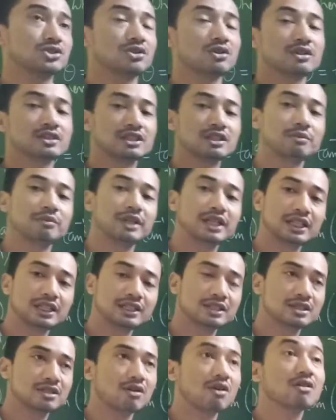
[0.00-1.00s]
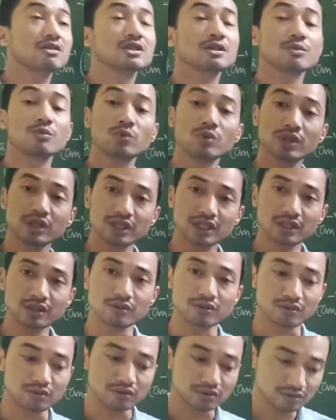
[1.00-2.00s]
or some hints or some working
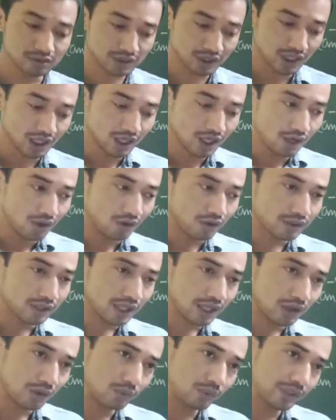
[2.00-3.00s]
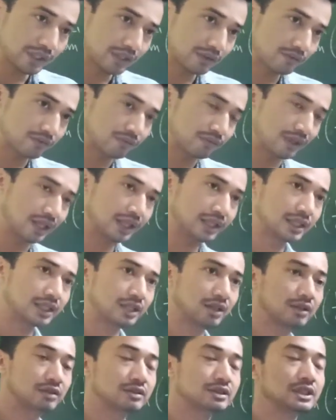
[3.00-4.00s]
rules on how we can find
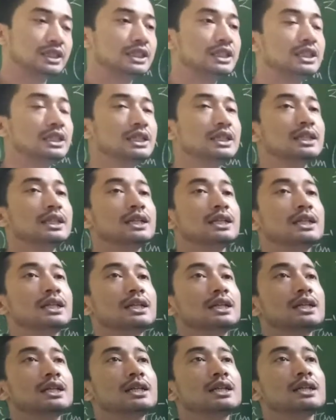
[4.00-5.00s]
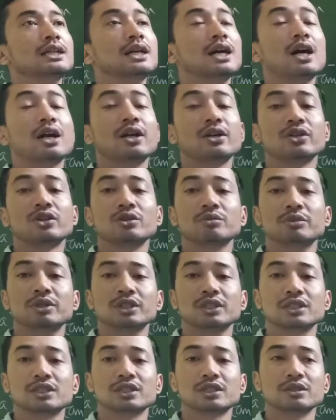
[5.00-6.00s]
out the
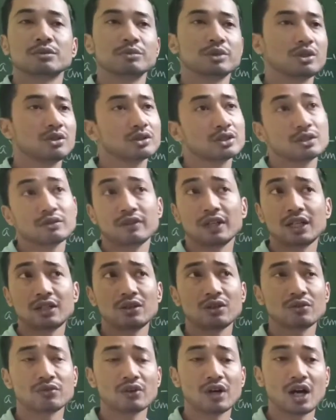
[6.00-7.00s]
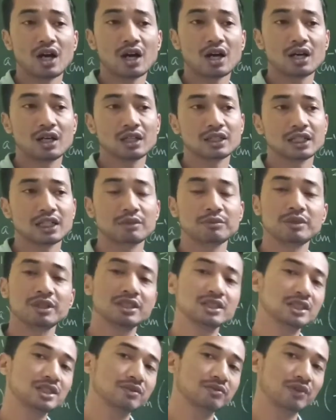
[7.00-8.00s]
argument, because the value of r can be
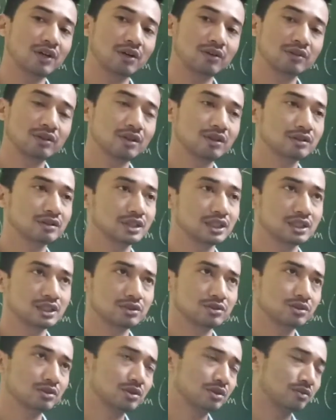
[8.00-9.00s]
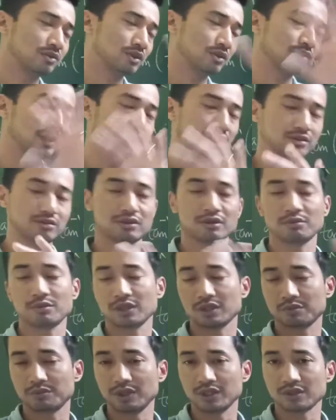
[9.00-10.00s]
easily found out, that is root over of a square
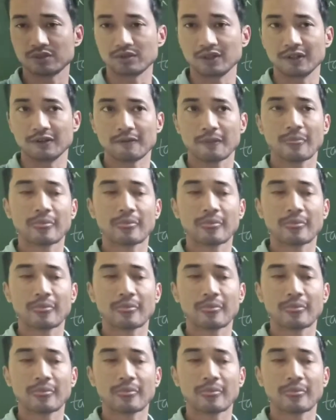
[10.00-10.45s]
plus b square.